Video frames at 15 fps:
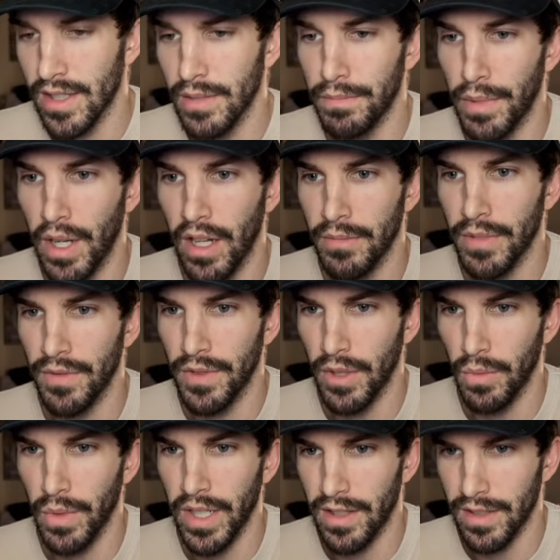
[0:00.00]
The bottom of the
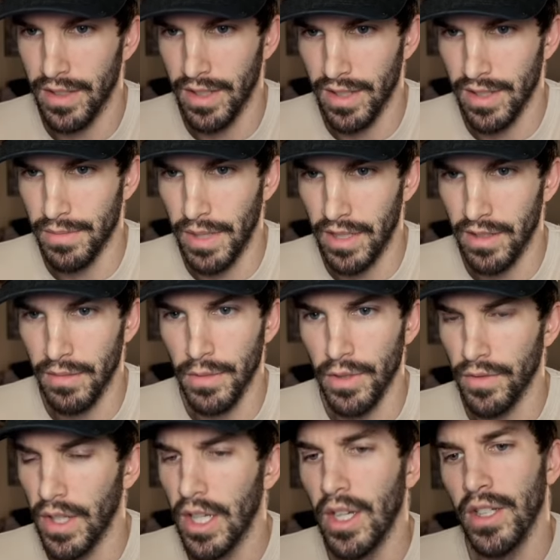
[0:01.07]
weekly expected move.